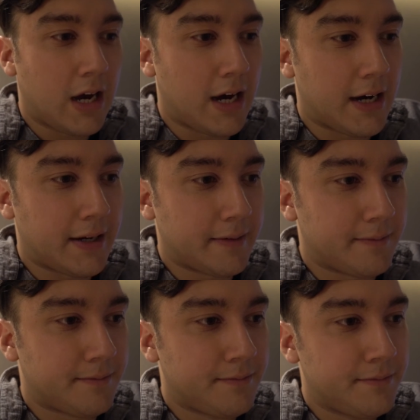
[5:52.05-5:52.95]

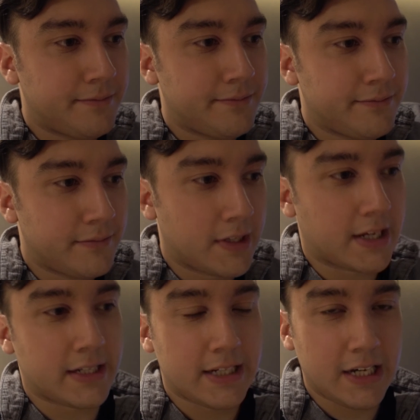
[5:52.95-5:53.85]
um, to
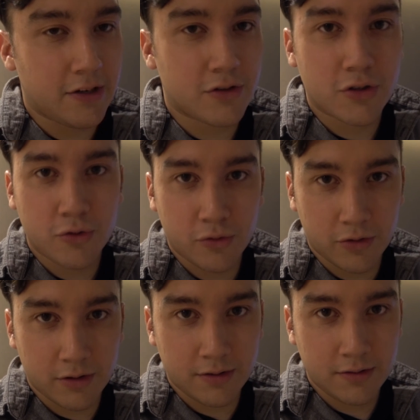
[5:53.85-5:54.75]
continue
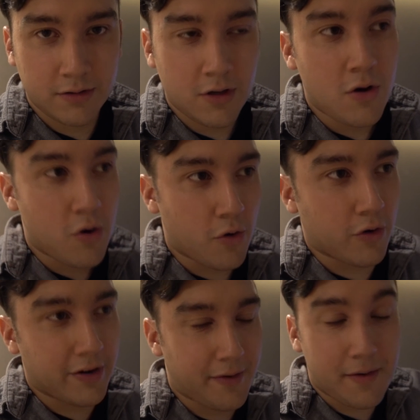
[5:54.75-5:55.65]
school
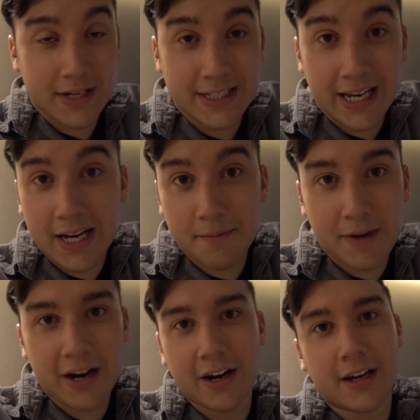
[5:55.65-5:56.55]
or if I'm going to stay in
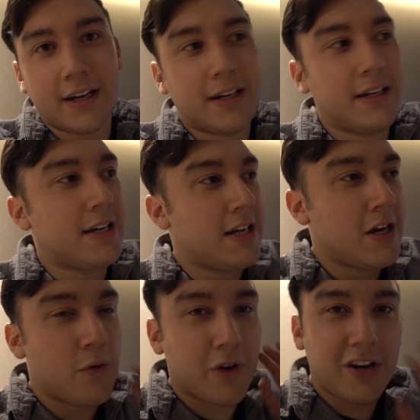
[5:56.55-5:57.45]
America.
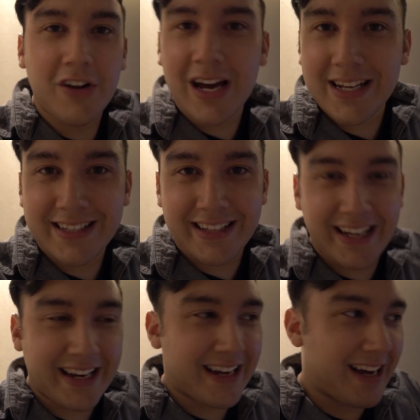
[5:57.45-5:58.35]
What do you guys
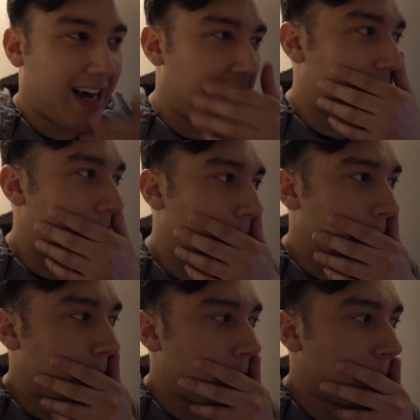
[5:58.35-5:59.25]
think? Um,
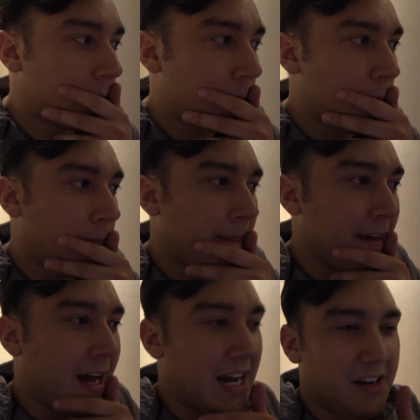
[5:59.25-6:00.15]

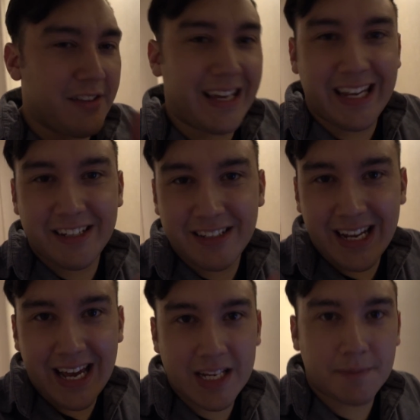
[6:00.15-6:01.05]
I know the
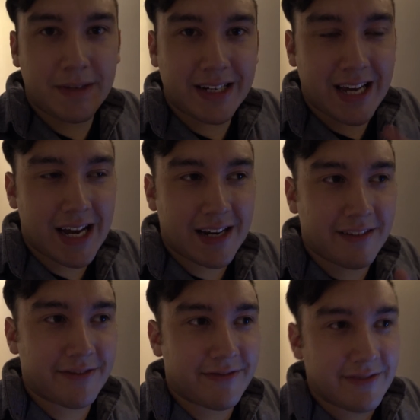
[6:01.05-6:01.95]
internet has been kind
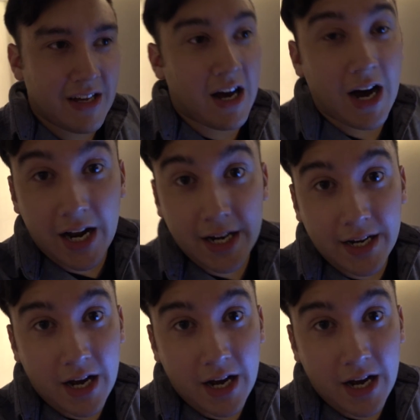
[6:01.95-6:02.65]
of on and